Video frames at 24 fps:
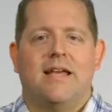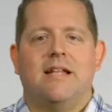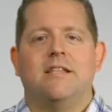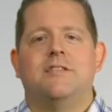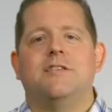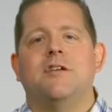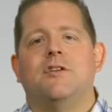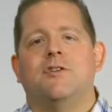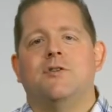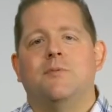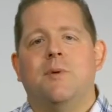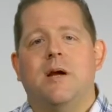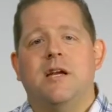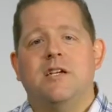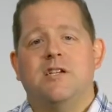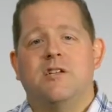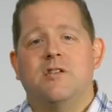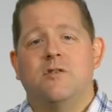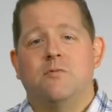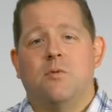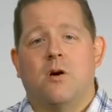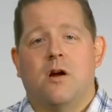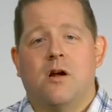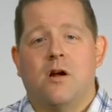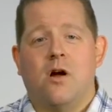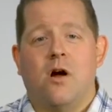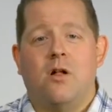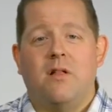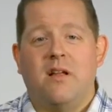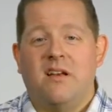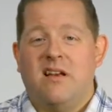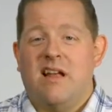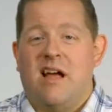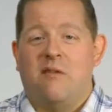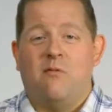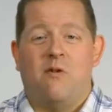In situations where
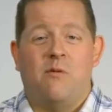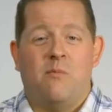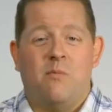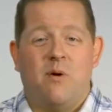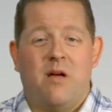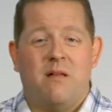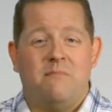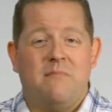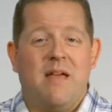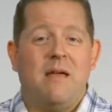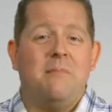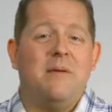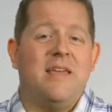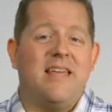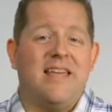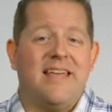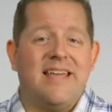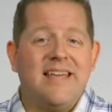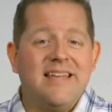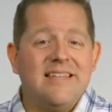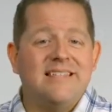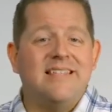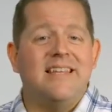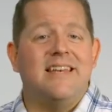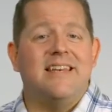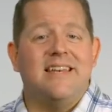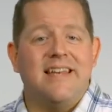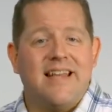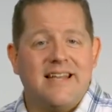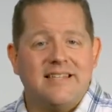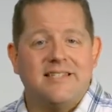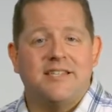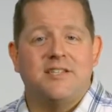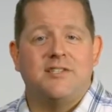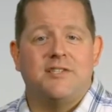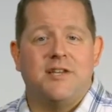calling 911 maybe isn't
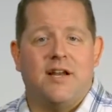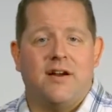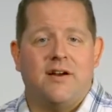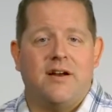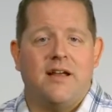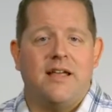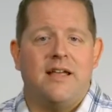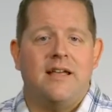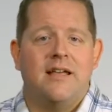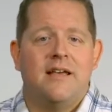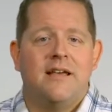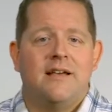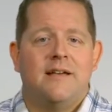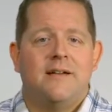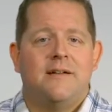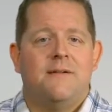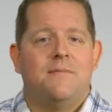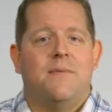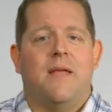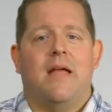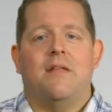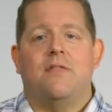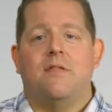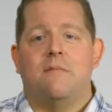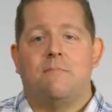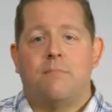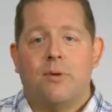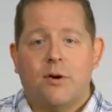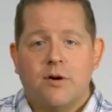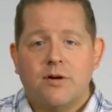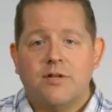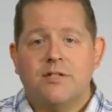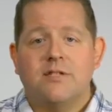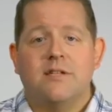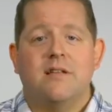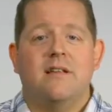necessary, and the
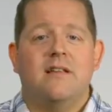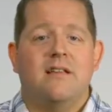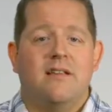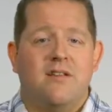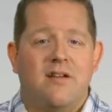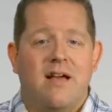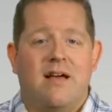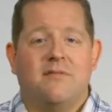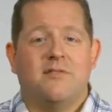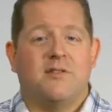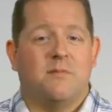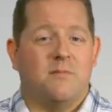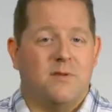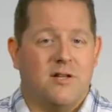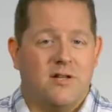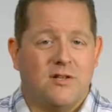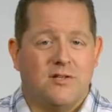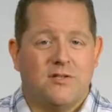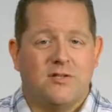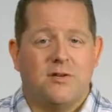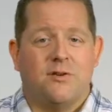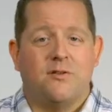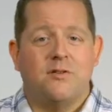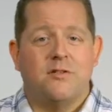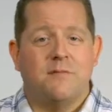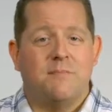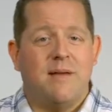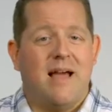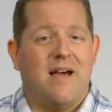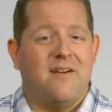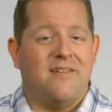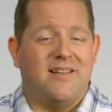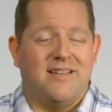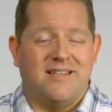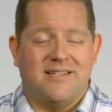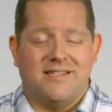person you have some concerns
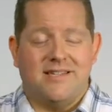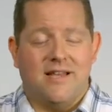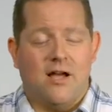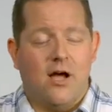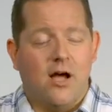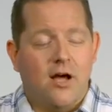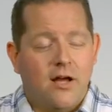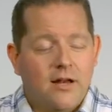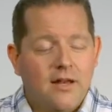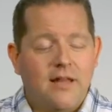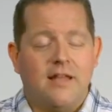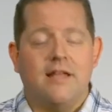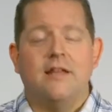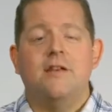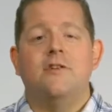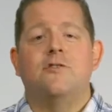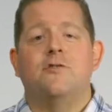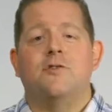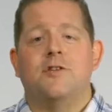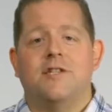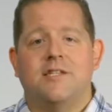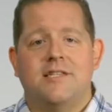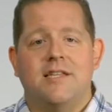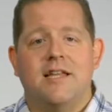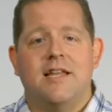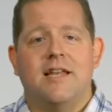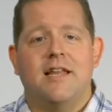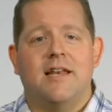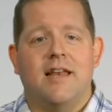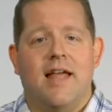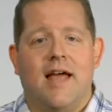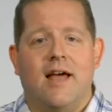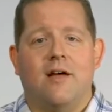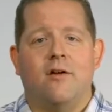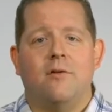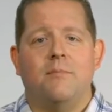about is uninterested
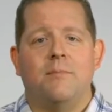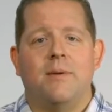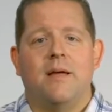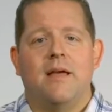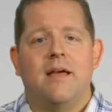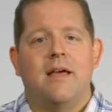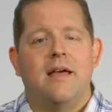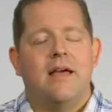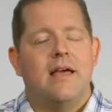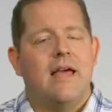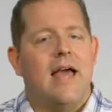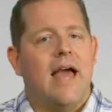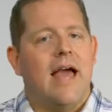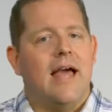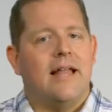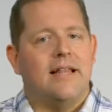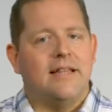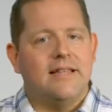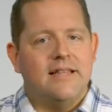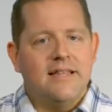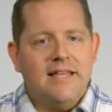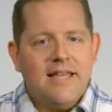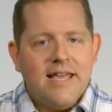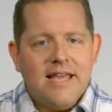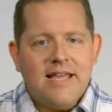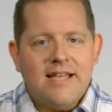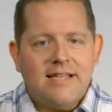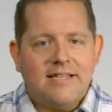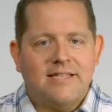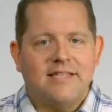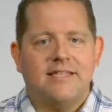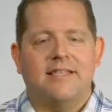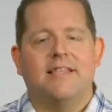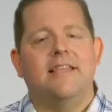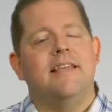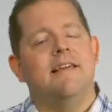in help, at
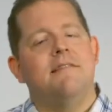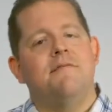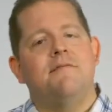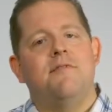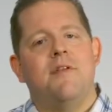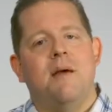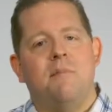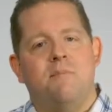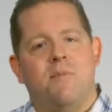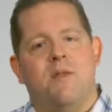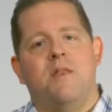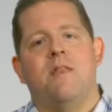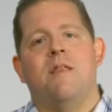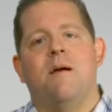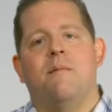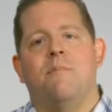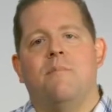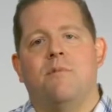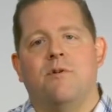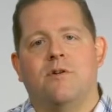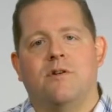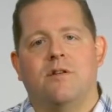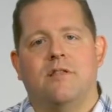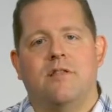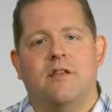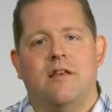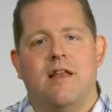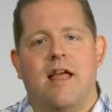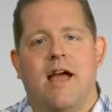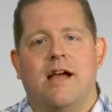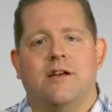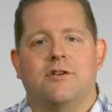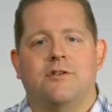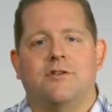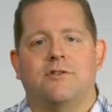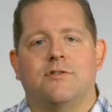least give them the number to the
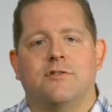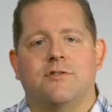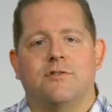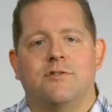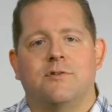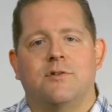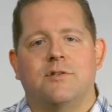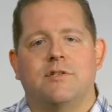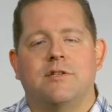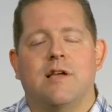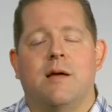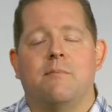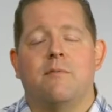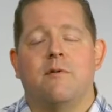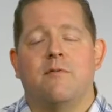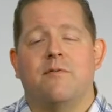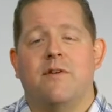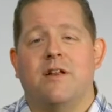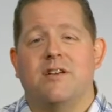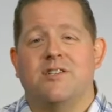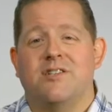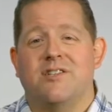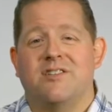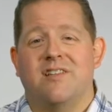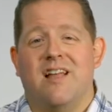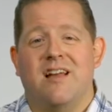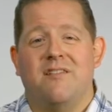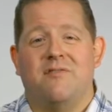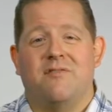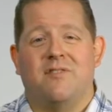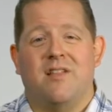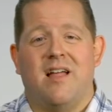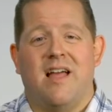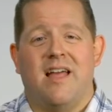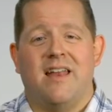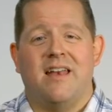National Suicide Prevention
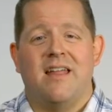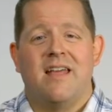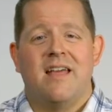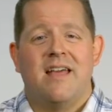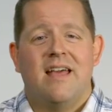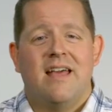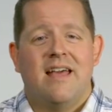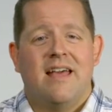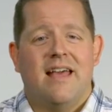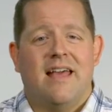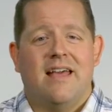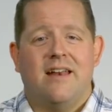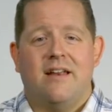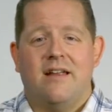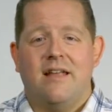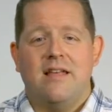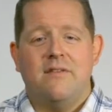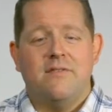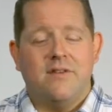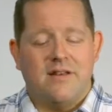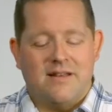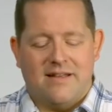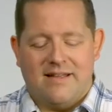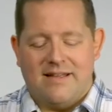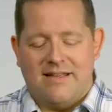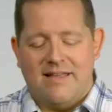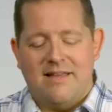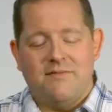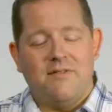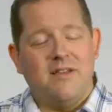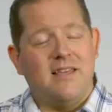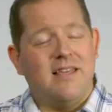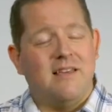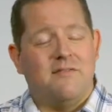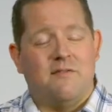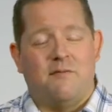Lifeline, and
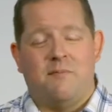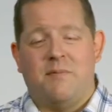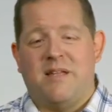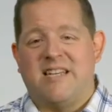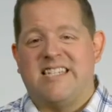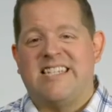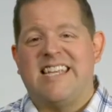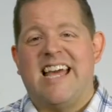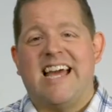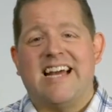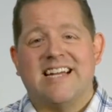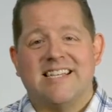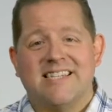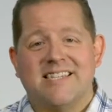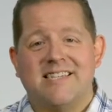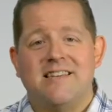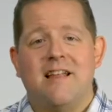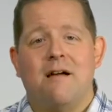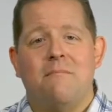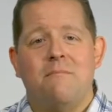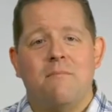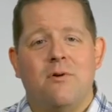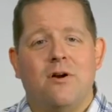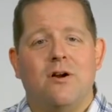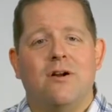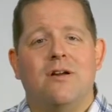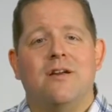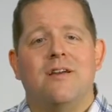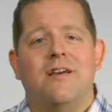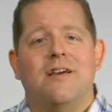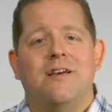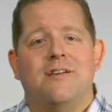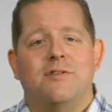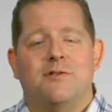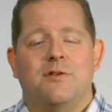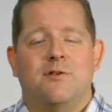even give them the text
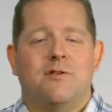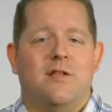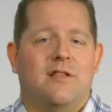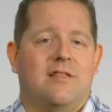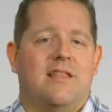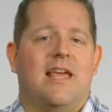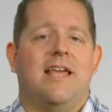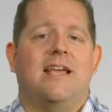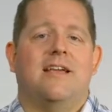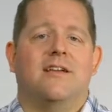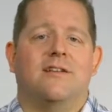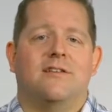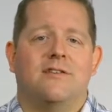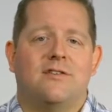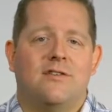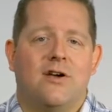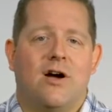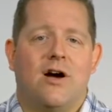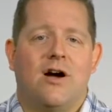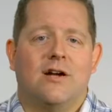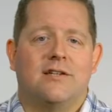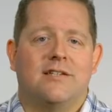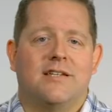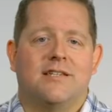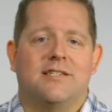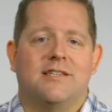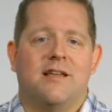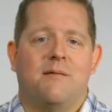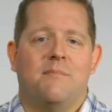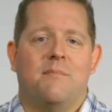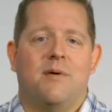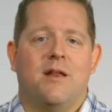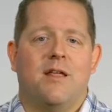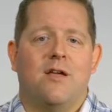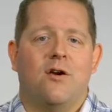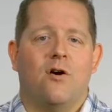number so that they could talk to
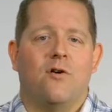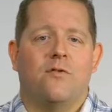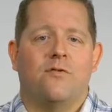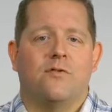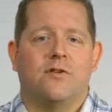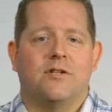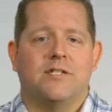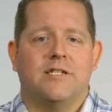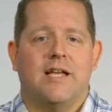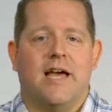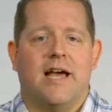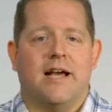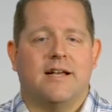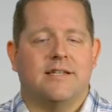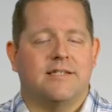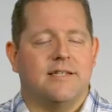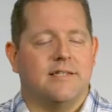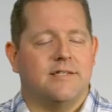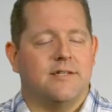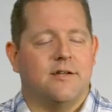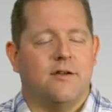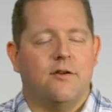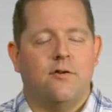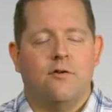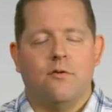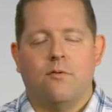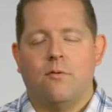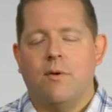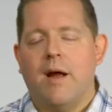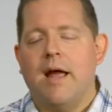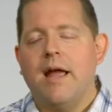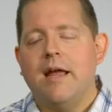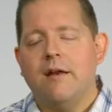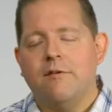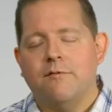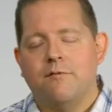somebody over text. It's a
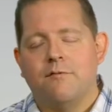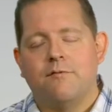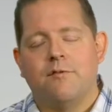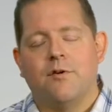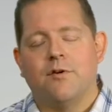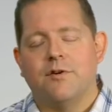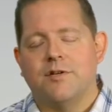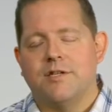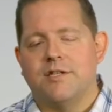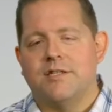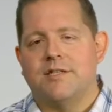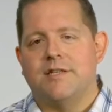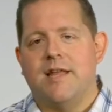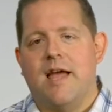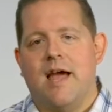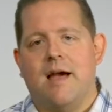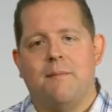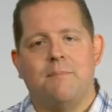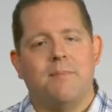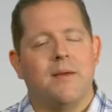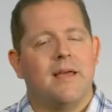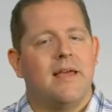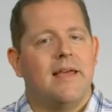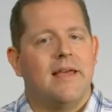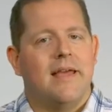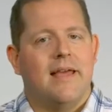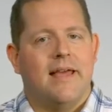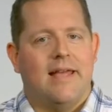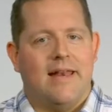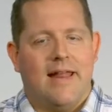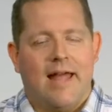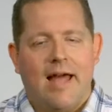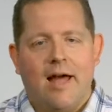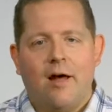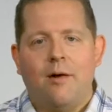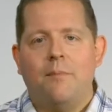great first step
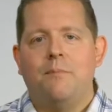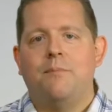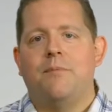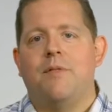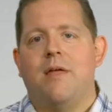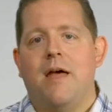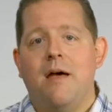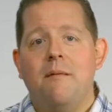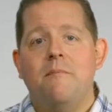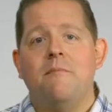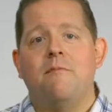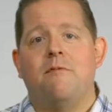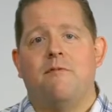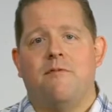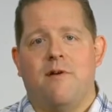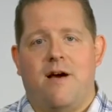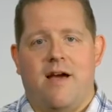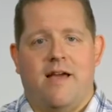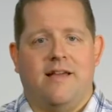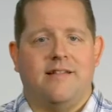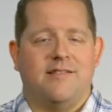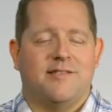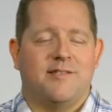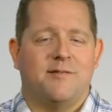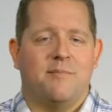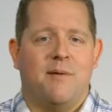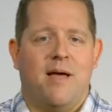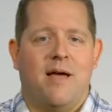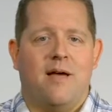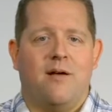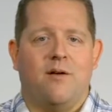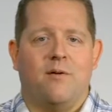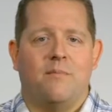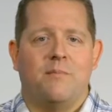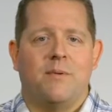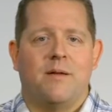and help them find some
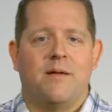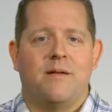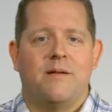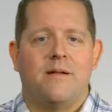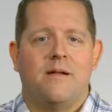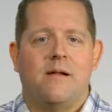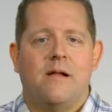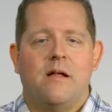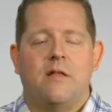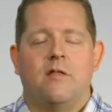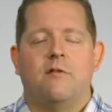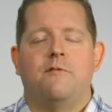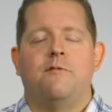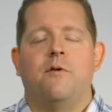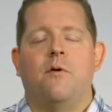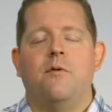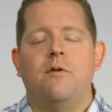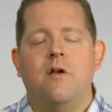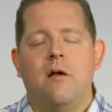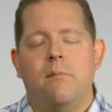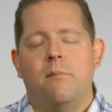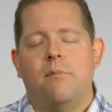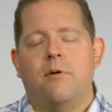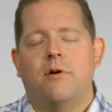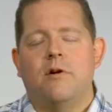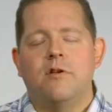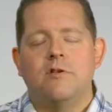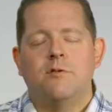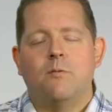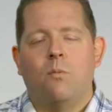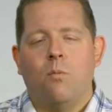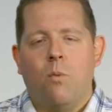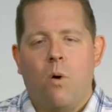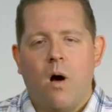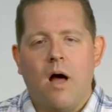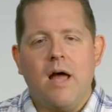help. The phone number
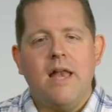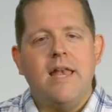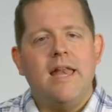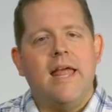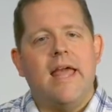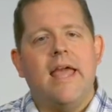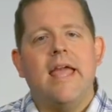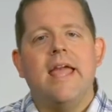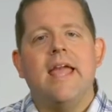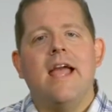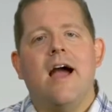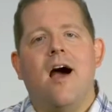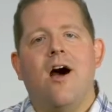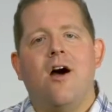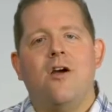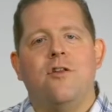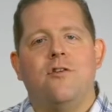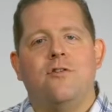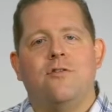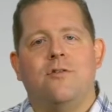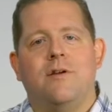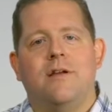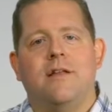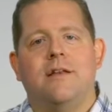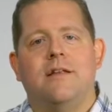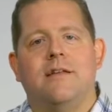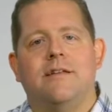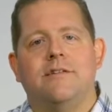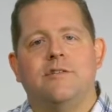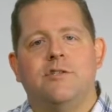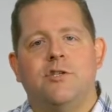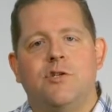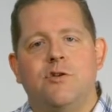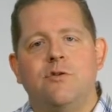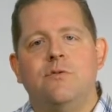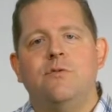is
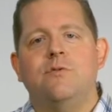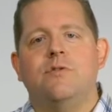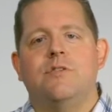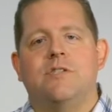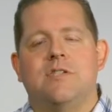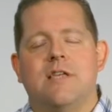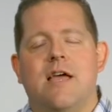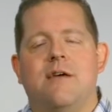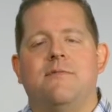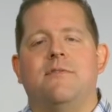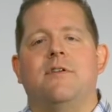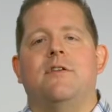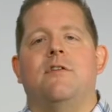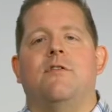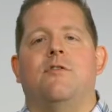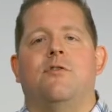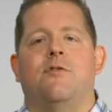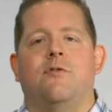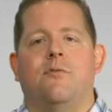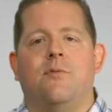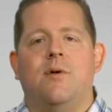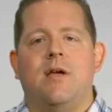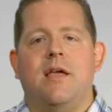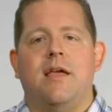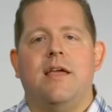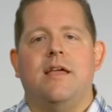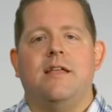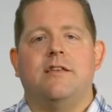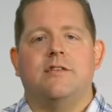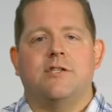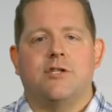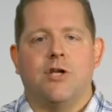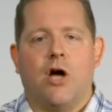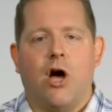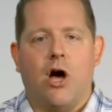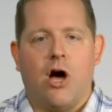
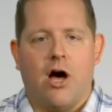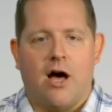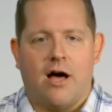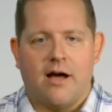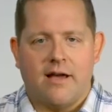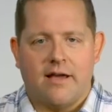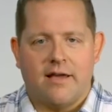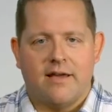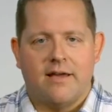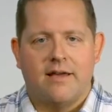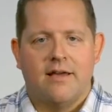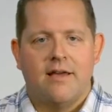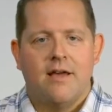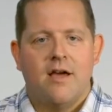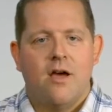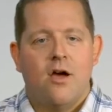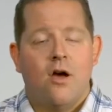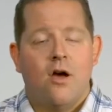1-800-273-TALK,